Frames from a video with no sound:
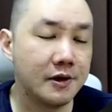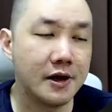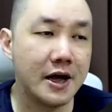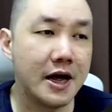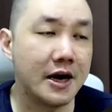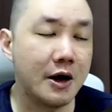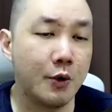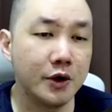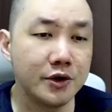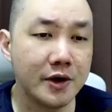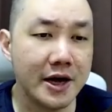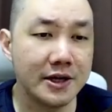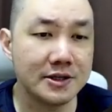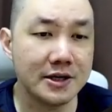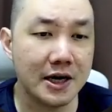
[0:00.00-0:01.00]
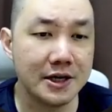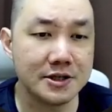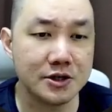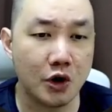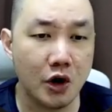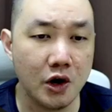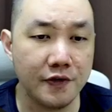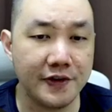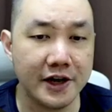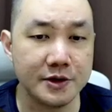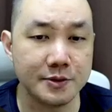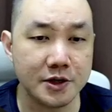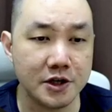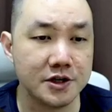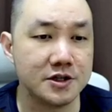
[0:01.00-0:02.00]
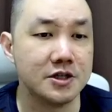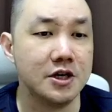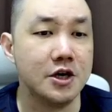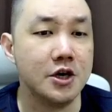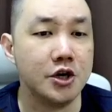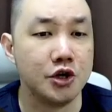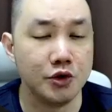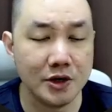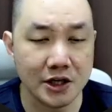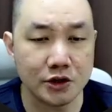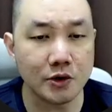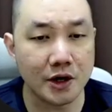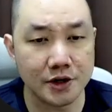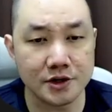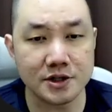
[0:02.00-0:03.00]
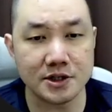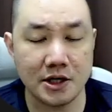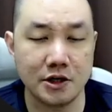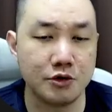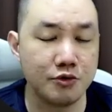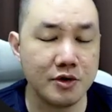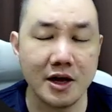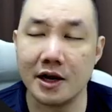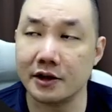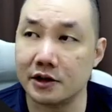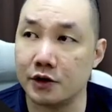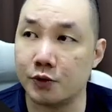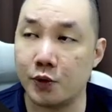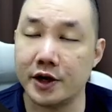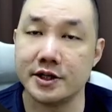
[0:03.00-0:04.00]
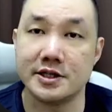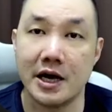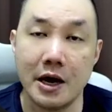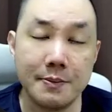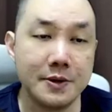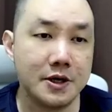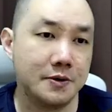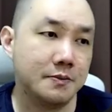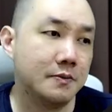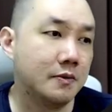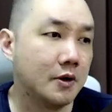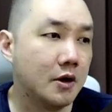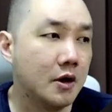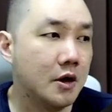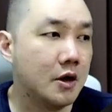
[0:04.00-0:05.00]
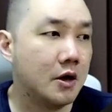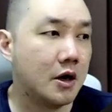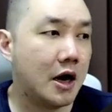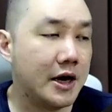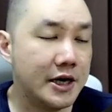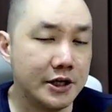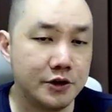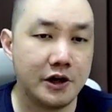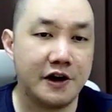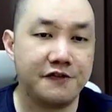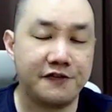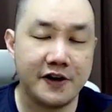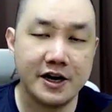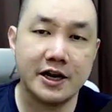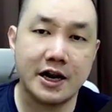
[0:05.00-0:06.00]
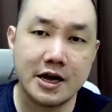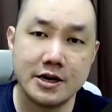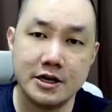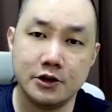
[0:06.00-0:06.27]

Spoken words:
And I want to answer all of that because you need to understand the reality of what is happening. I find that I need